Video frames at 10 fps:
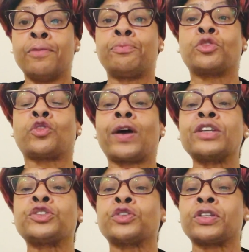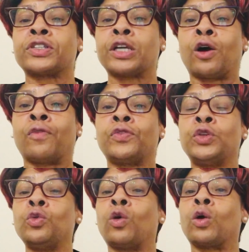Trust yourself.
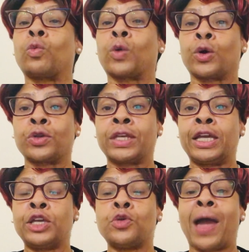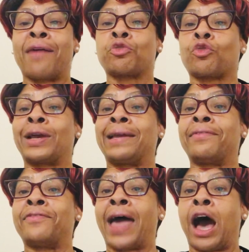You are worthy. You have great
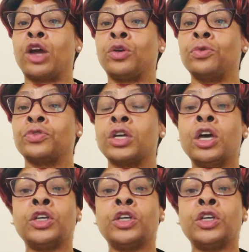values.